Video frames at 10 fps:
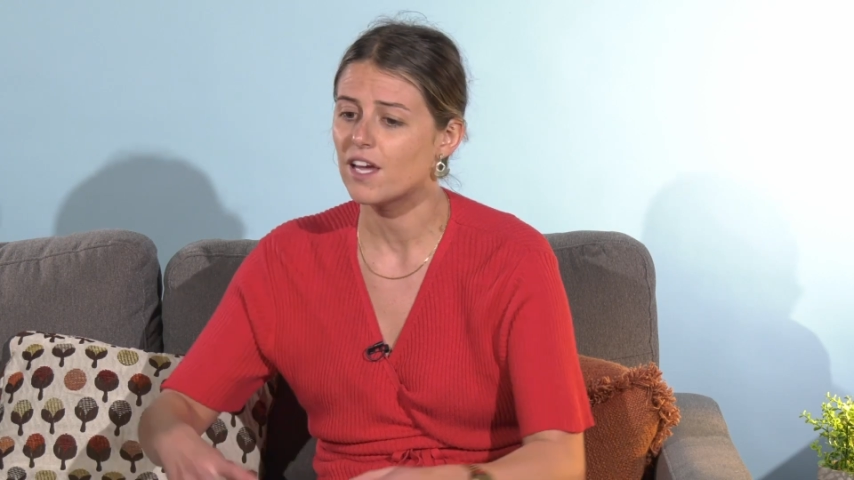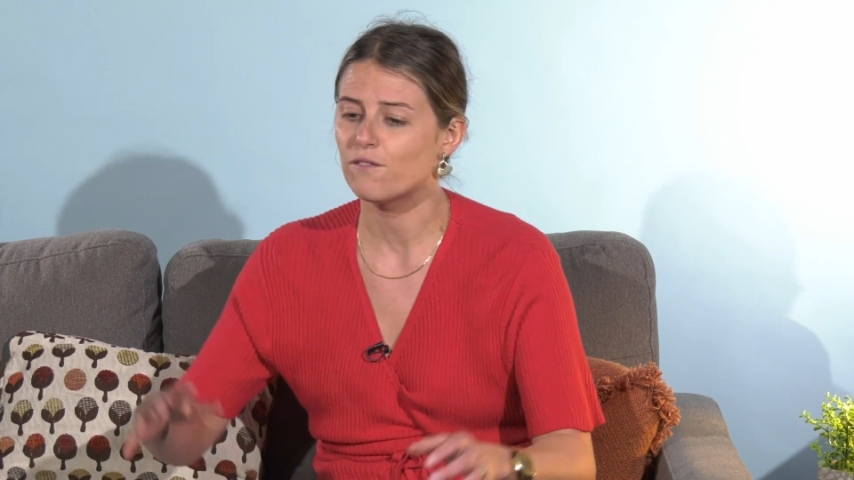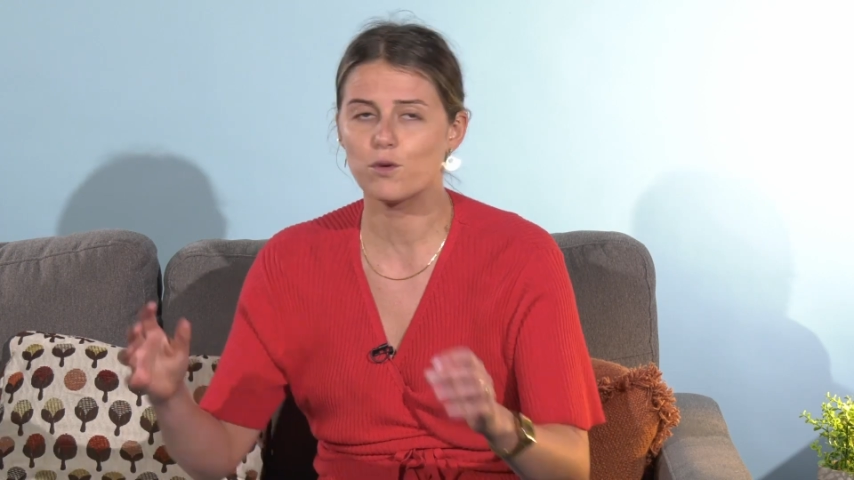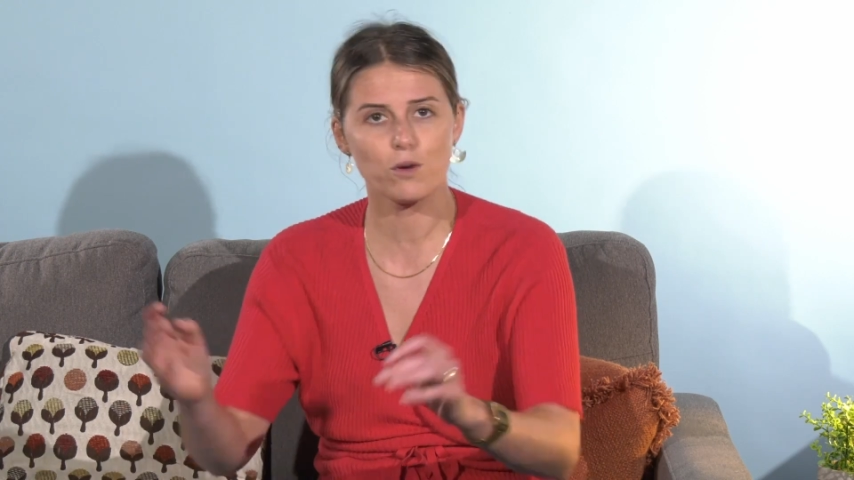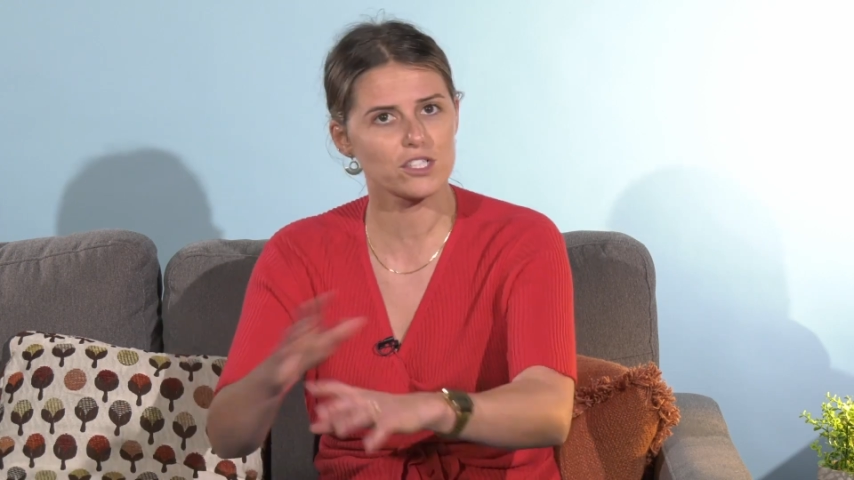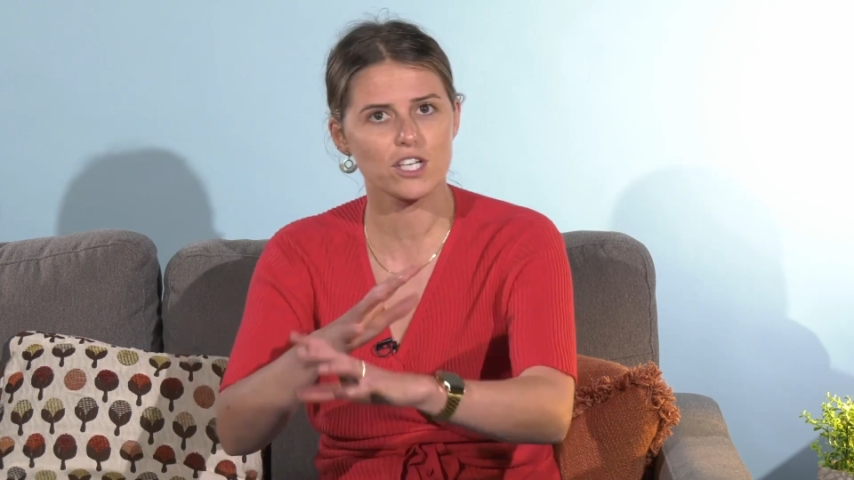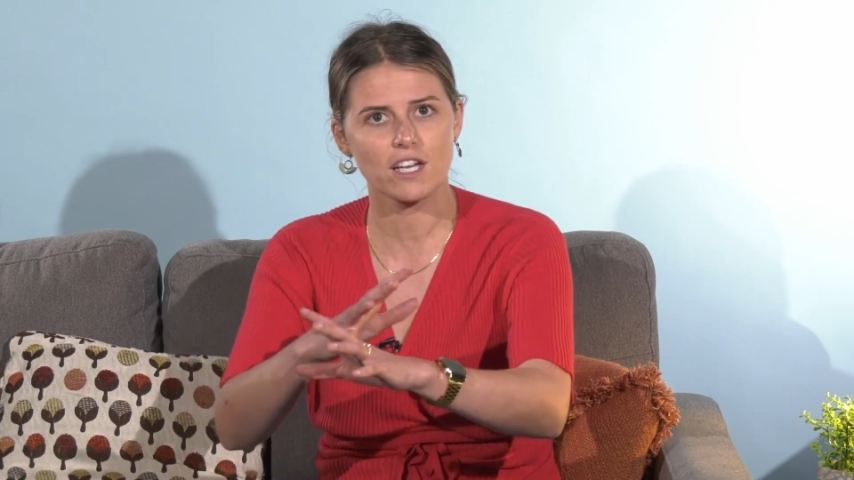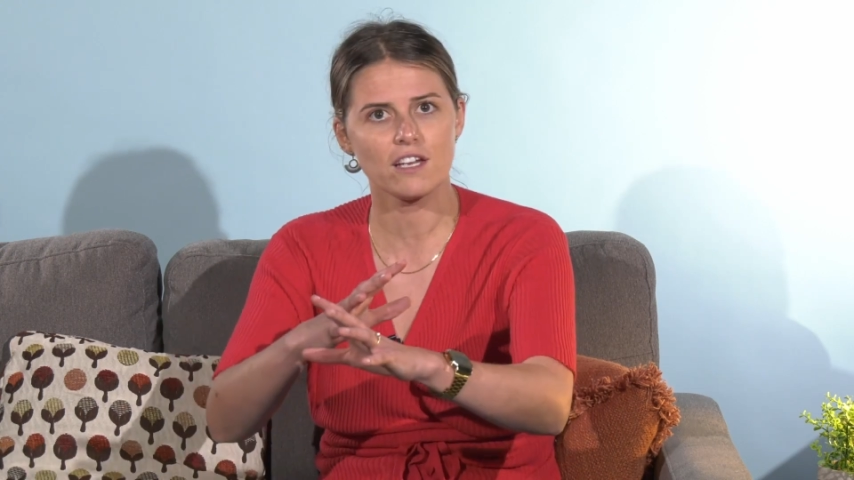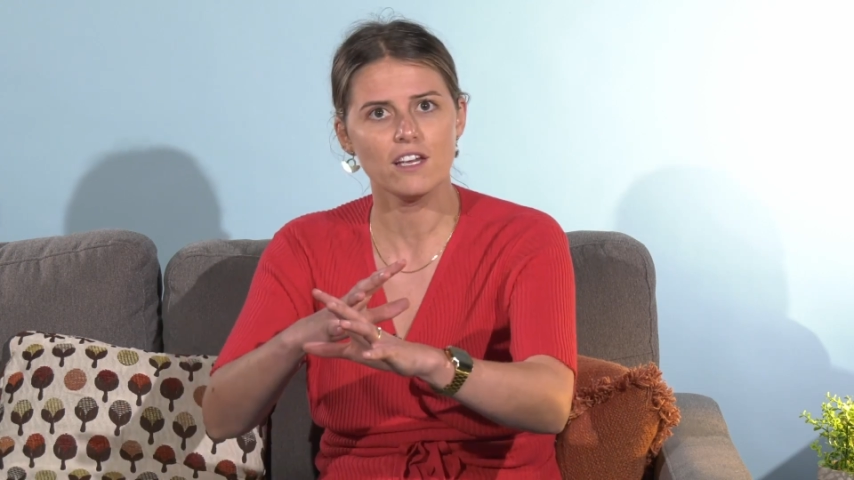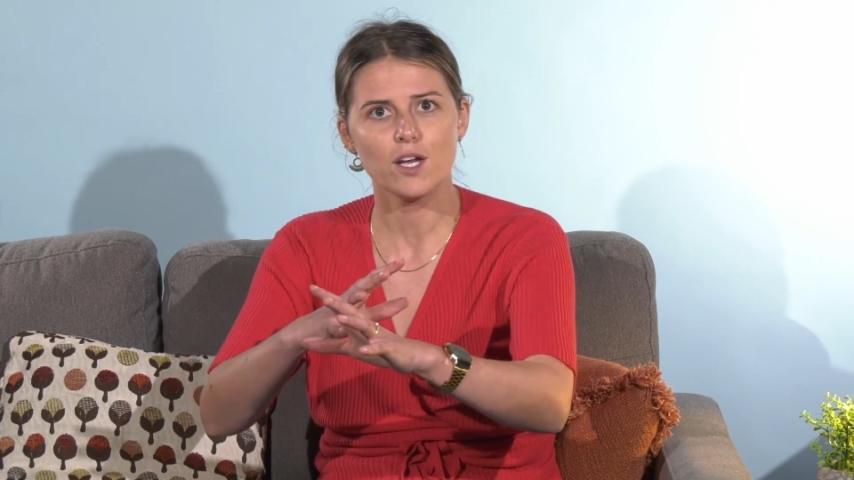if you're
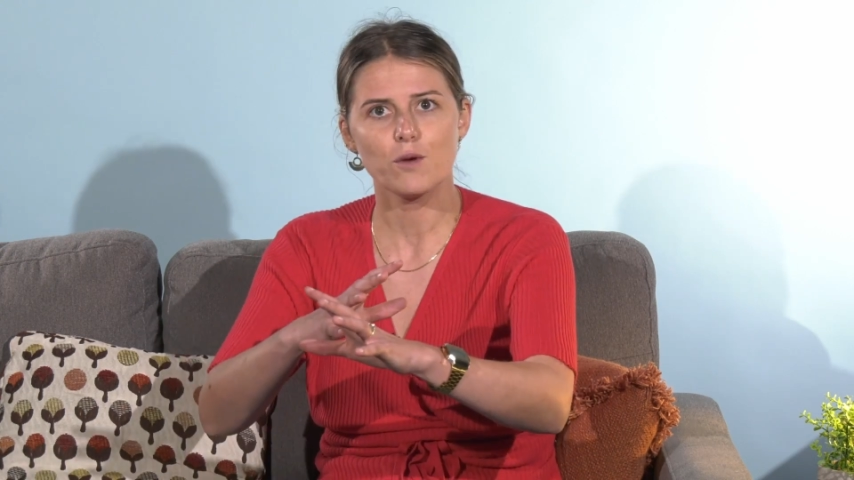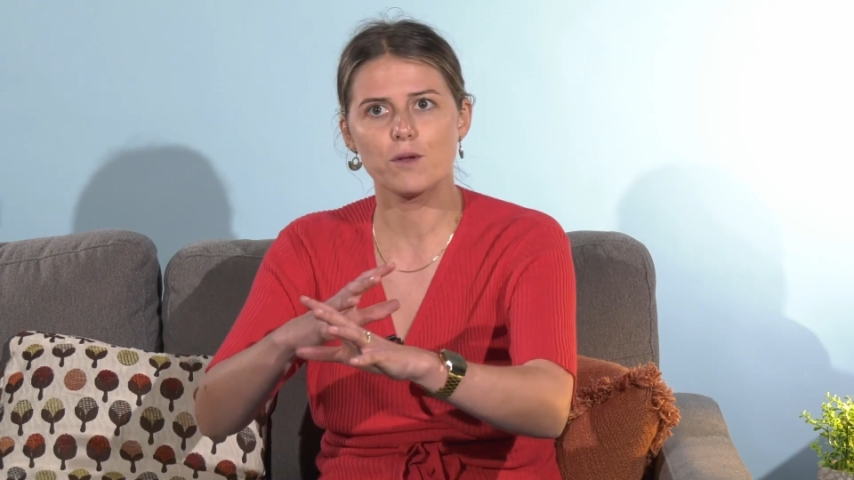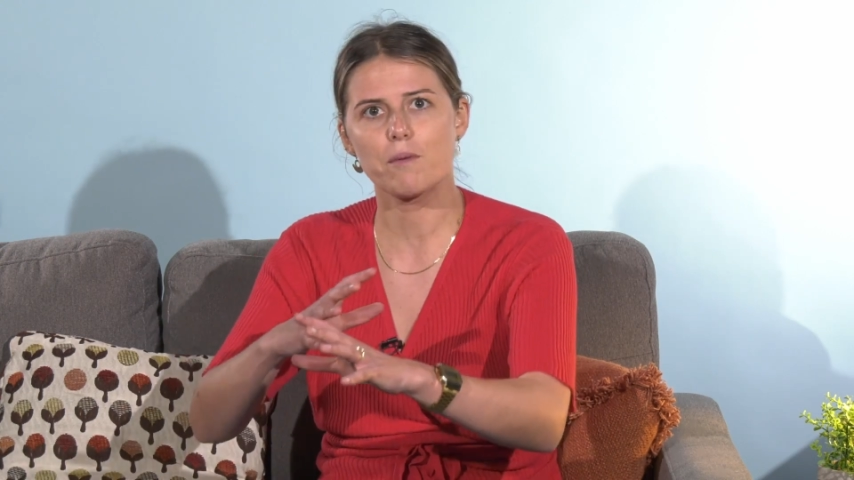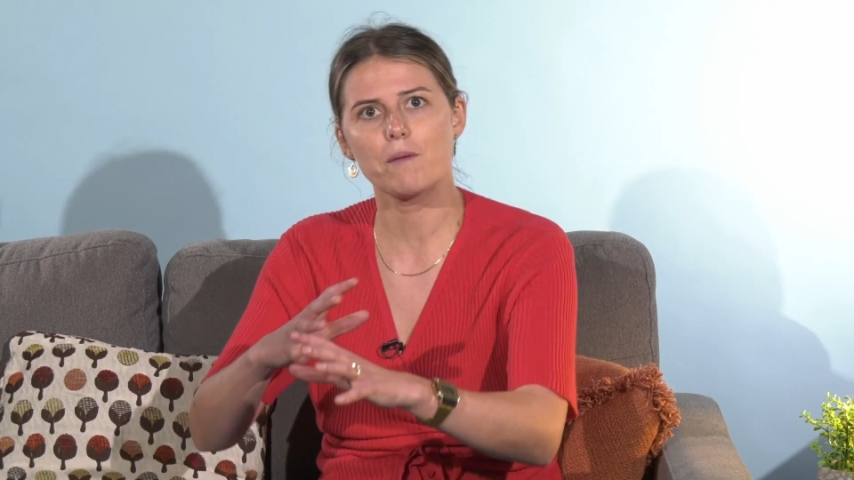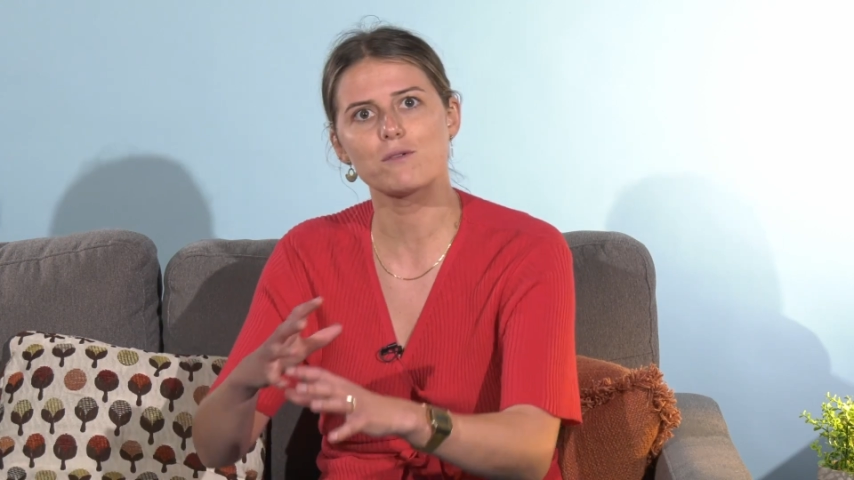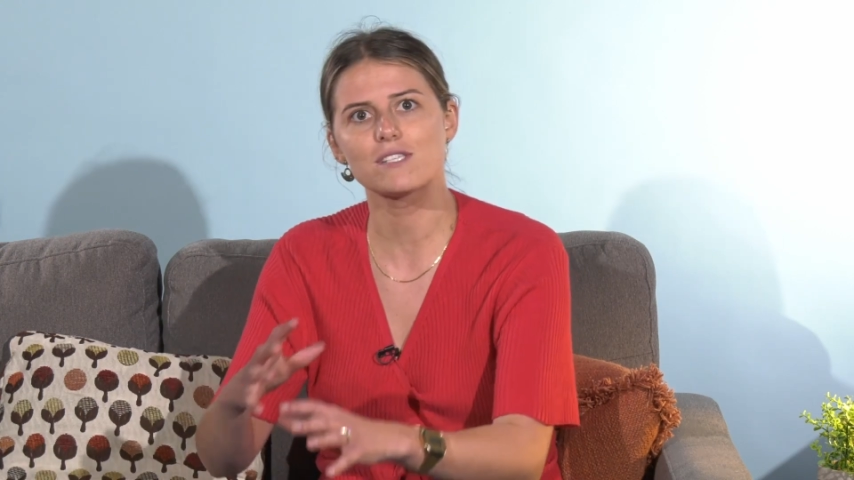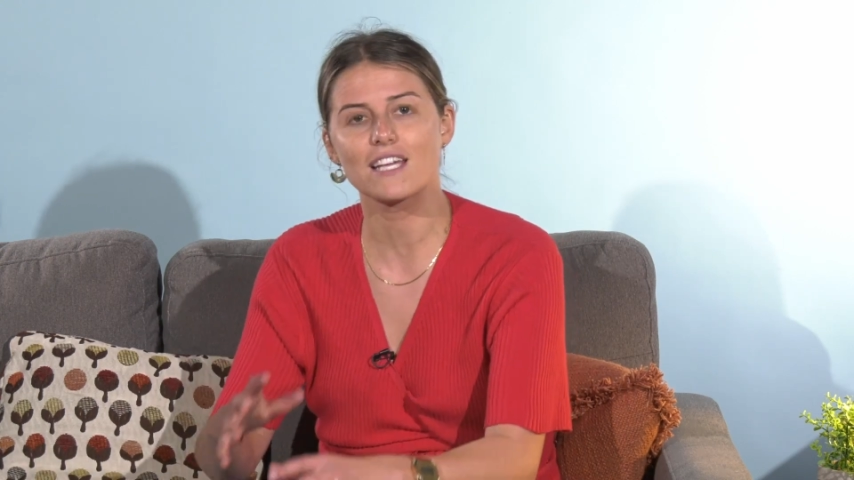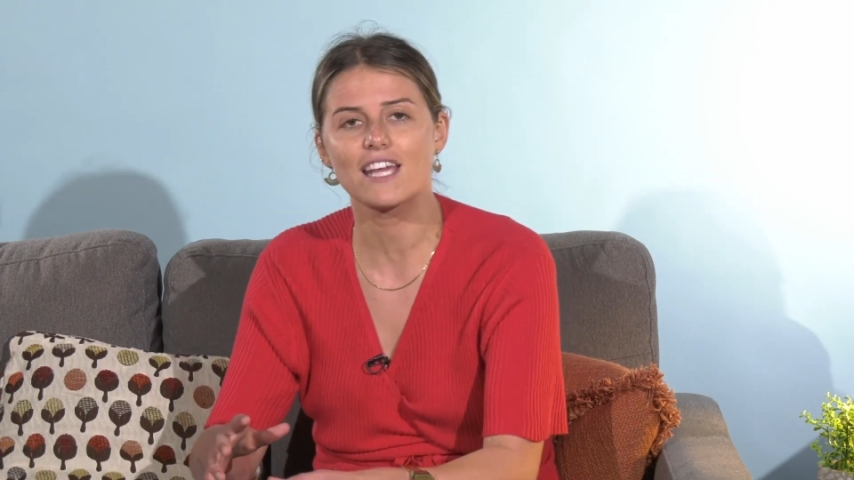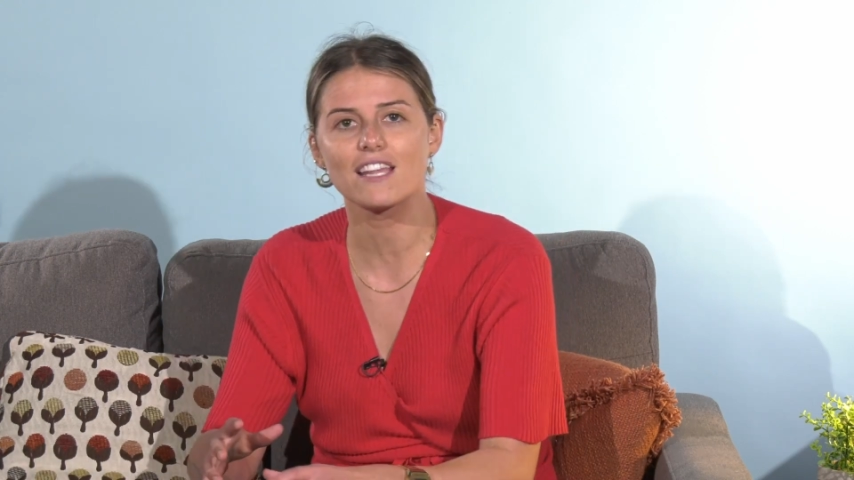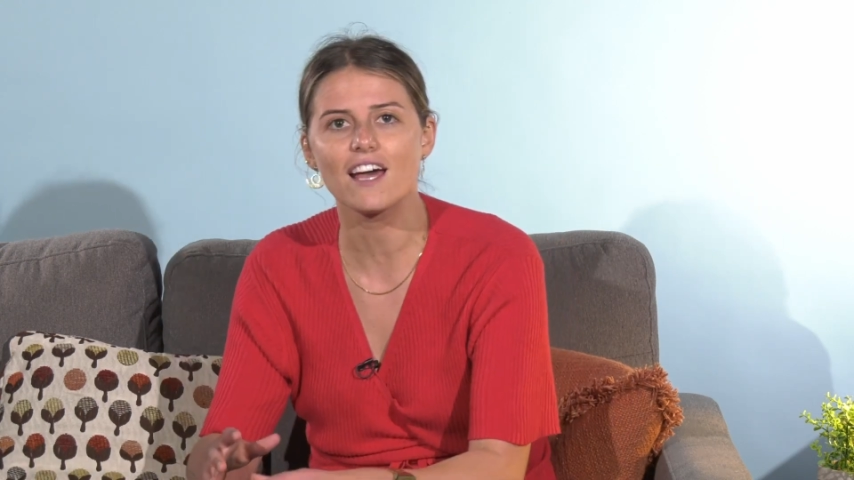watching with people
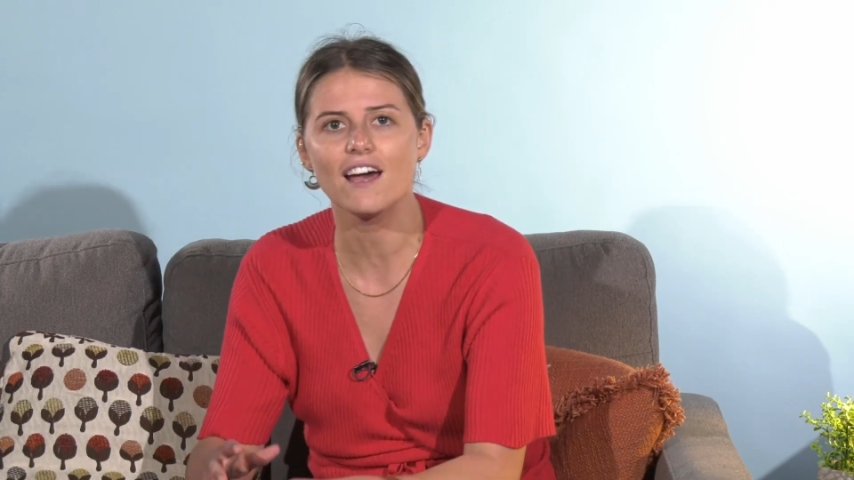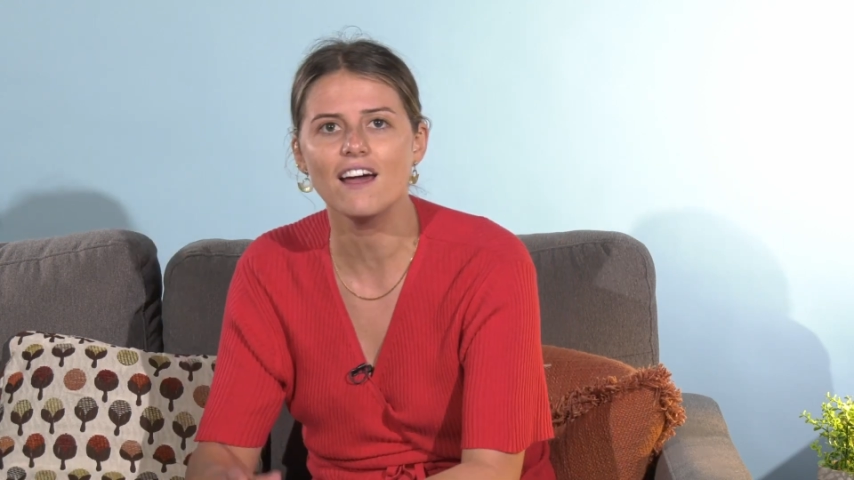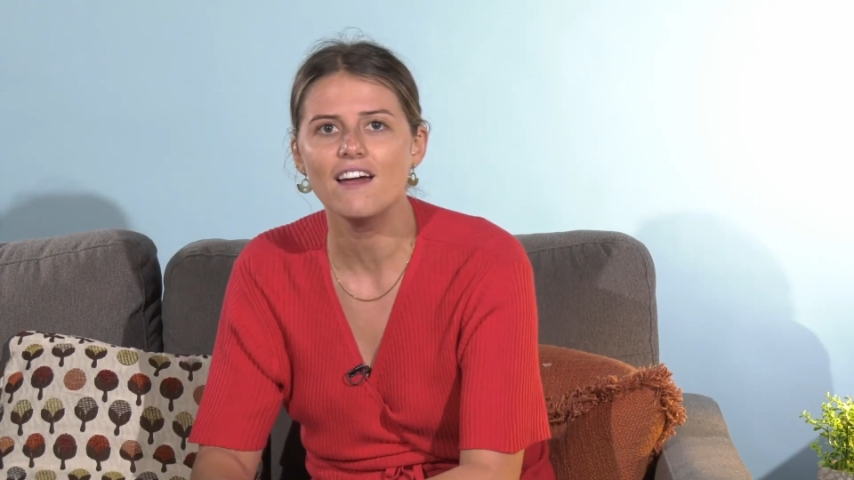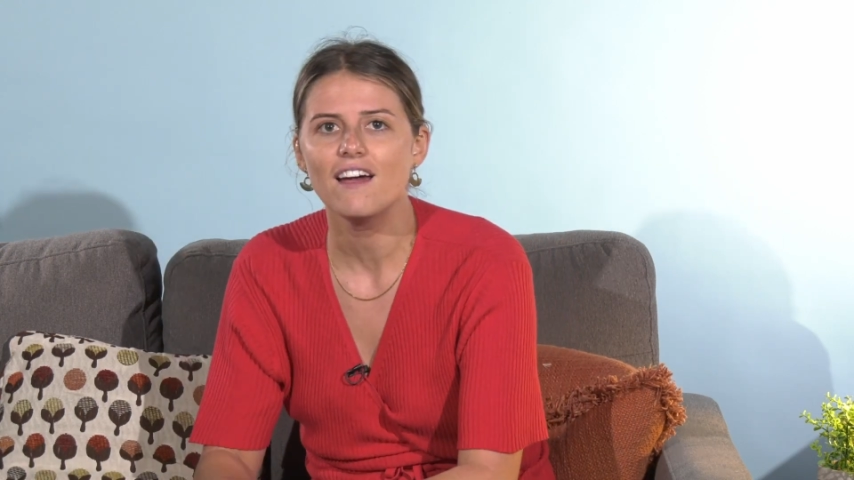together,